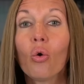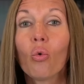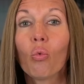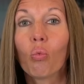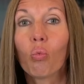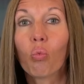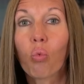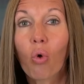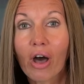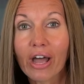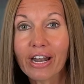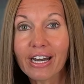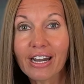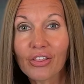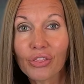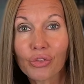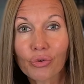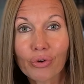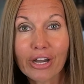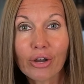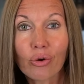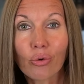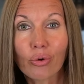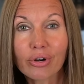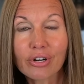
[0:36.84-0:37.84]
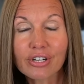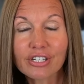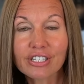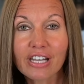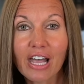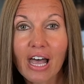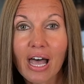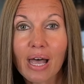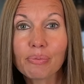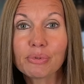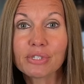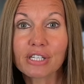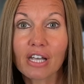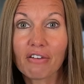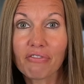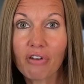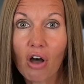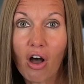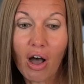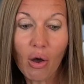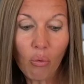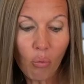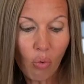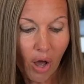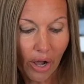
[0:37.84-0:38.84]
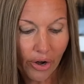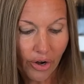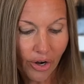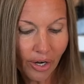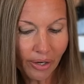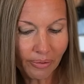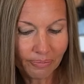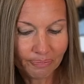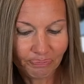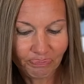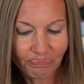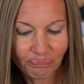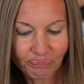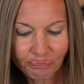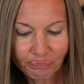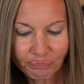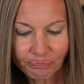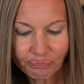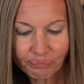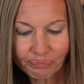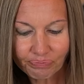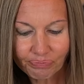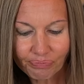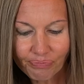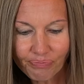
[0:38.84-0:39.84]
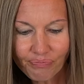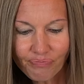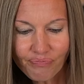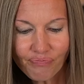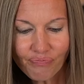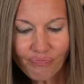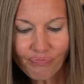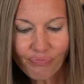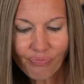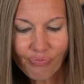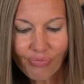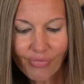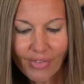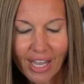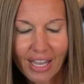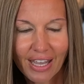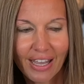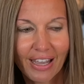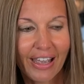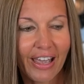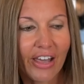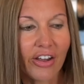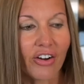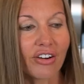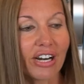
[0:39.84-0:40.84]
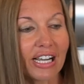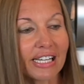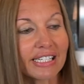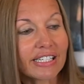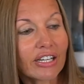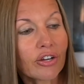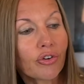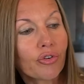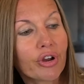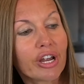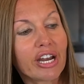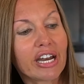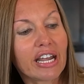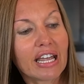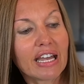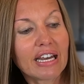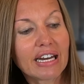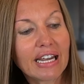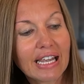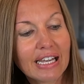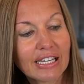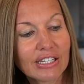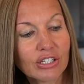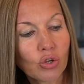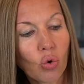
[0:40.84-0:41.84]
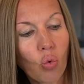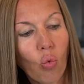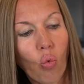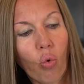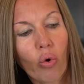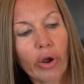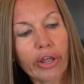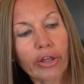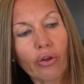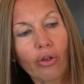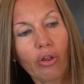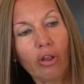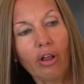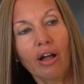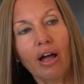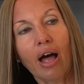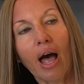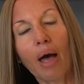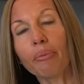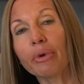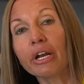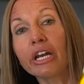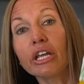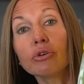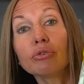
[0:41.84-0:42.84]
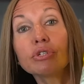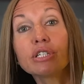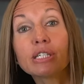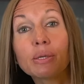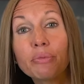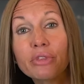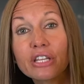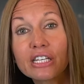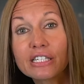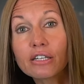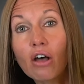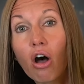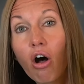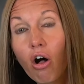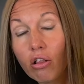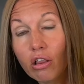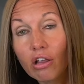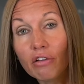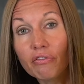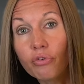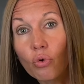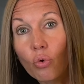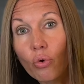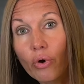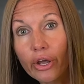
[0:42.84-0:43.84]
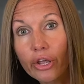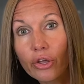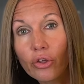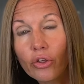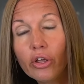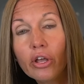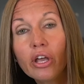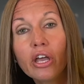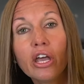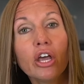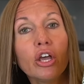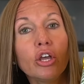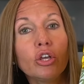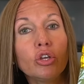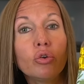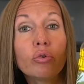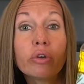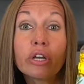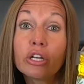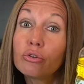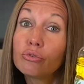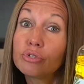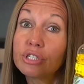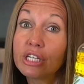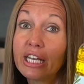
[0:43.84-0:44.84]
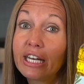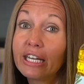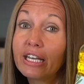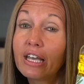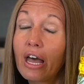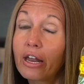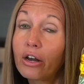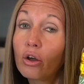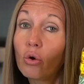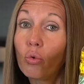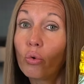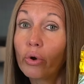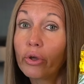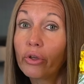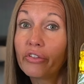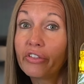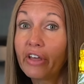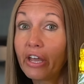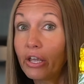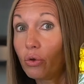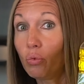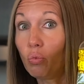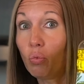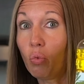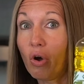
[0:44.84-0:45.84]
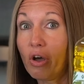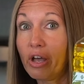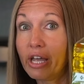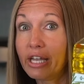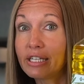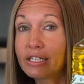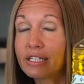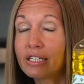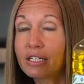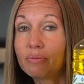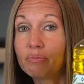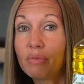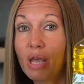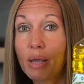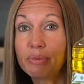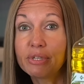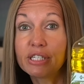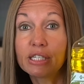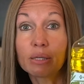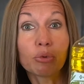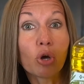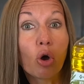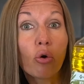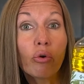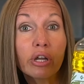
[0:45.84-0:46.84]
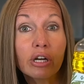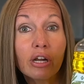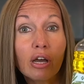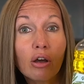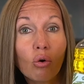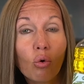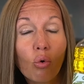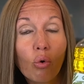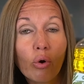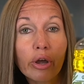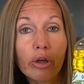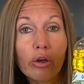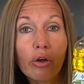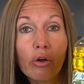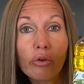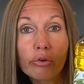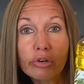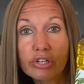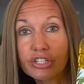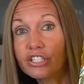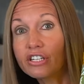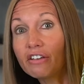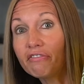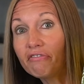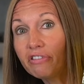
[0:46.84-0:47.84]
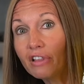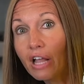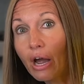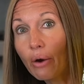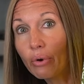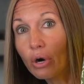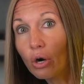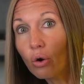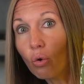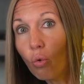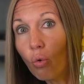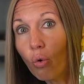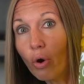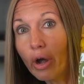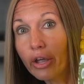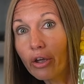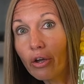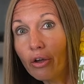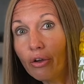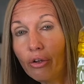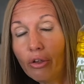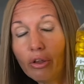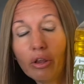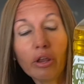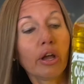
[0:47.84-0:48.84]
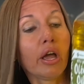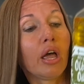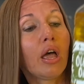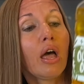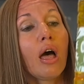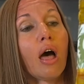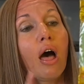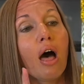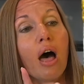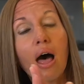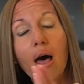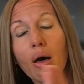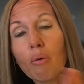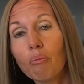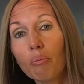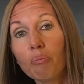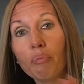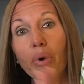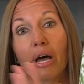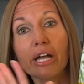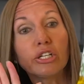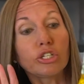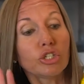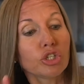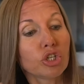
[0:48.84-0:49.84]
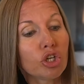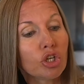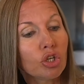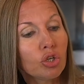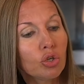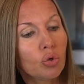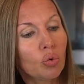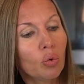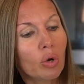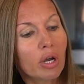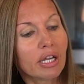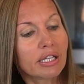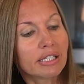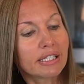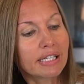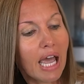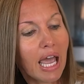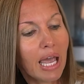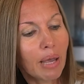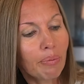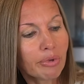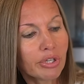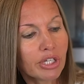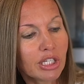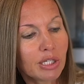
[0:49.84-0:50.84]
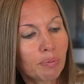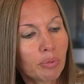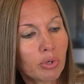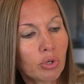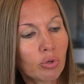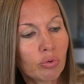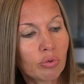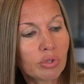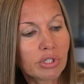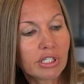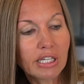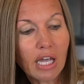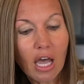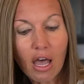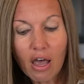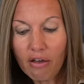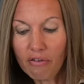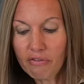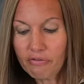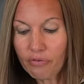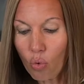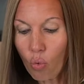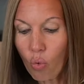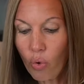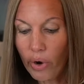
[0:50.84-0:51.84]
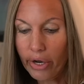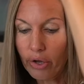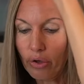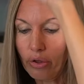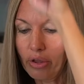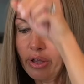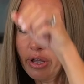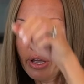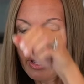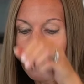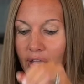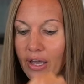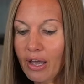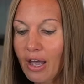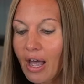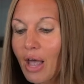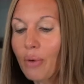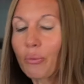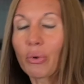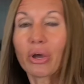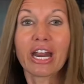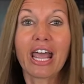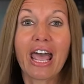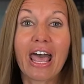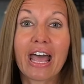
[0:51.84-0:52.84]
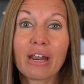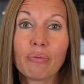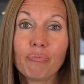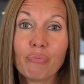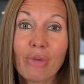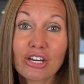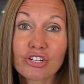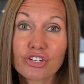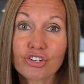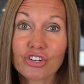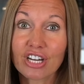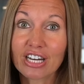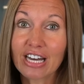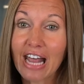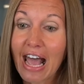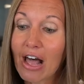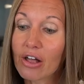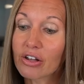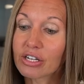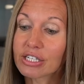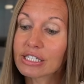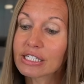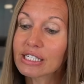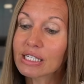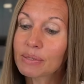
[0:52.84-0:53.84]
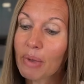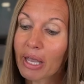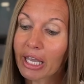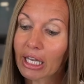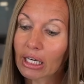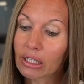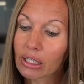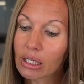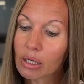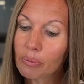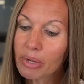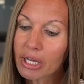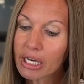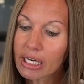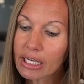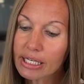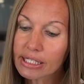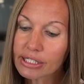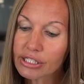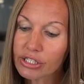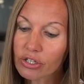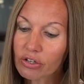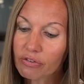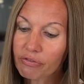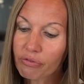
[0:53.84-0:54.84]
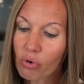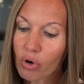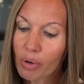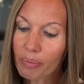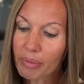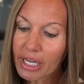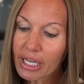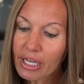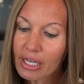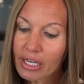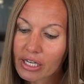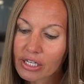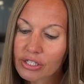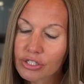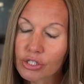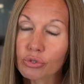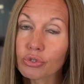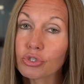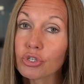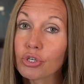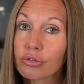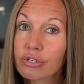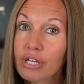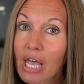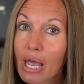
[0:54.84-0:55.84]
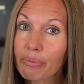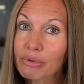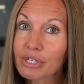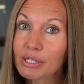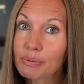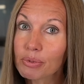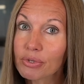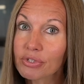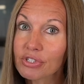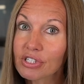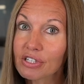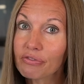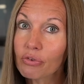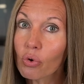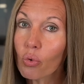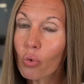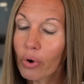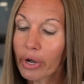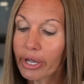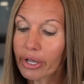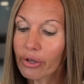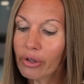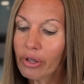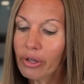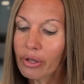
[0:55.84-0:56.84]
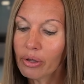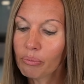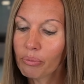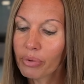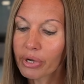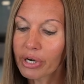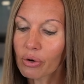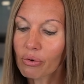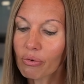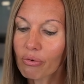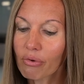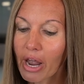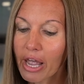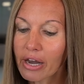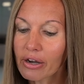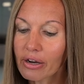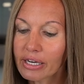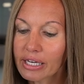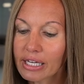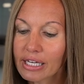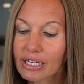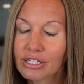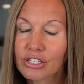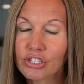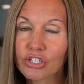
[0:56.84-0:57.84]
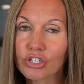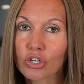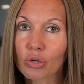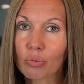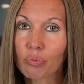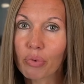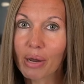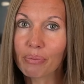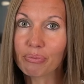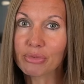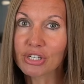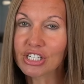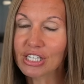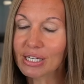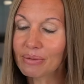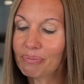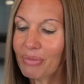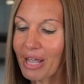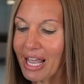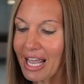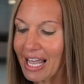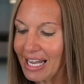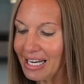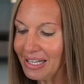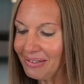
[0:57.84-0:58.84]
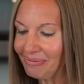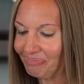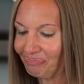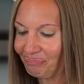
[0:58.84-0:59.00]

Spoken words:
1 3/4 cups of hot water. And our next ingredient is oil. I'm going to use some of this olive oil. You can use any kind of oil that you want, maybe some coconut oil or sunflower oil, but 2 tablespoons of oil. I went ahead and measured it out just to make it a little bit easier for me. So 2 tablespoons of oil, put it right on into your bread machine pan.